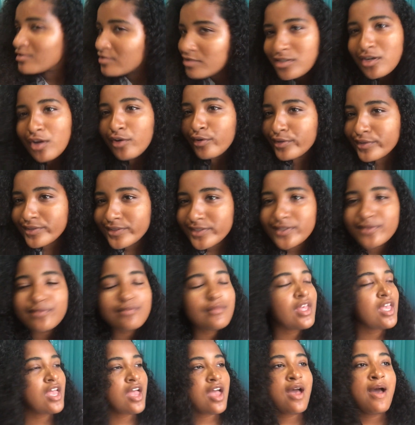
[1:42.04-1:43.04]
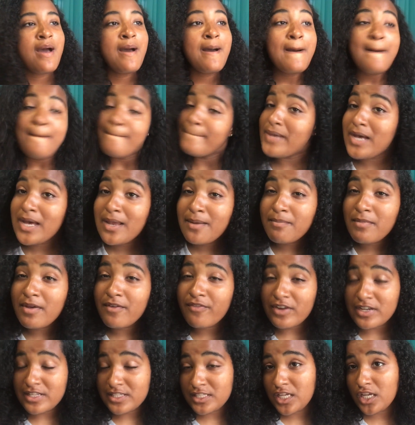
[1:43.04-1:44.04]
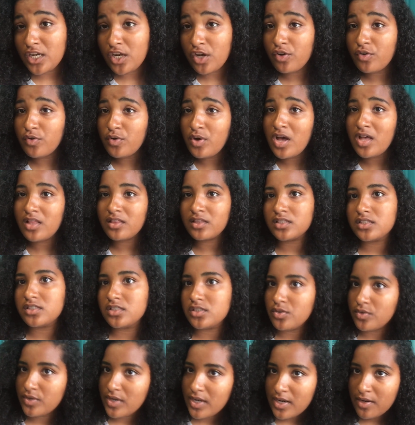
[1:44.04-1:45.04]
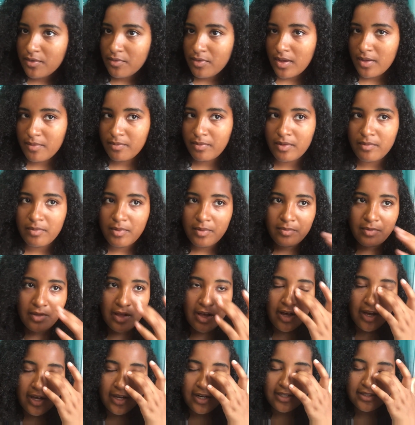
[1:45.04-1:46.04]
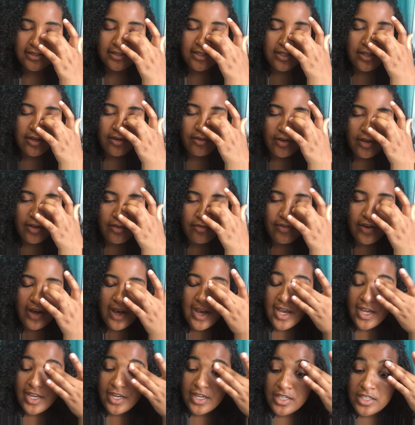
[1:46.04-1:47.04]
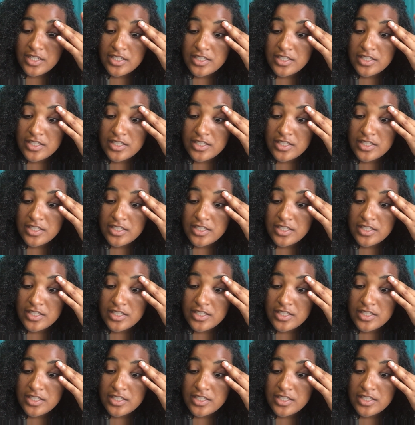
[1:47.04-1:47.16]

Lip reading: Narts. But my friend said, oh, let's do it anyway, blah blah blah, and I was like, okay, fine.